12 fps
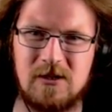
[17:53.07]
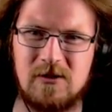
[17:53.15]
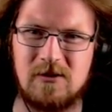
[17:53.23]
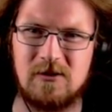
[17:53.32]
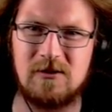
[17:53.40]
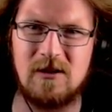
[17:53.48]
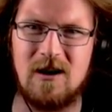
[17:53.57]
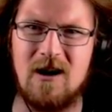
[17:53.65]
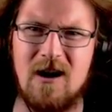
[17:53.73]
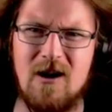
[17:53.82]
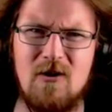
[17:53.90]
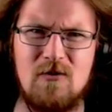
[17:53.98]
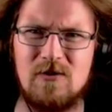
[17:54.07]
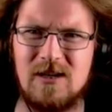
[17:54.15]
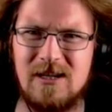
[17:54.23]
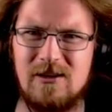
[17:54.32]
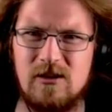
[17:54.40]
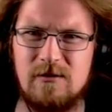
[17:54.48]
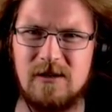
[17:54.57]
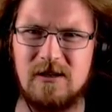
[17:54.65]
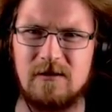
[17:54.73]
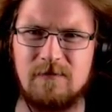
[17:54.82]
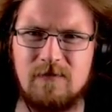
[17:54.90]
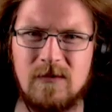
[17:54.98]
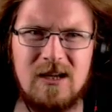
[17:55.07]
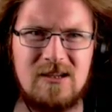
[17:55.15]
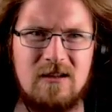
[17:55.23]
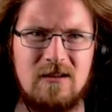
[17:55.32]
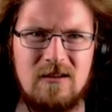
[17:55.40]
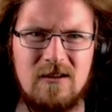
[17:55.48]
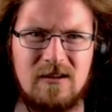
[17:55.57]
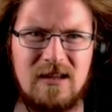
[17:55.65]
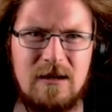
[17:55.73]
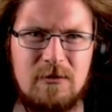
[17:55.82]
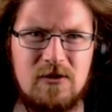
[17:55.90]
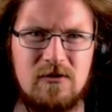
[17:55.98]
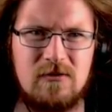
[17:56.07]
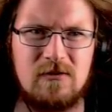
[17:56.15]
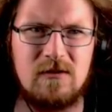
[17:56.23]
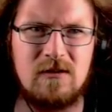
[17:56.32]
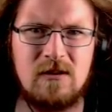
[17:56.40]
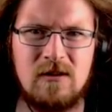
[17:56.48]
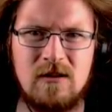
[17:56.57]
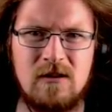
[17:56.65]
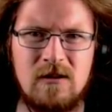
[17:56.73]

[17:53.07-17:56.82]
to just... Oh, dearie me. That's a lot of damage, though.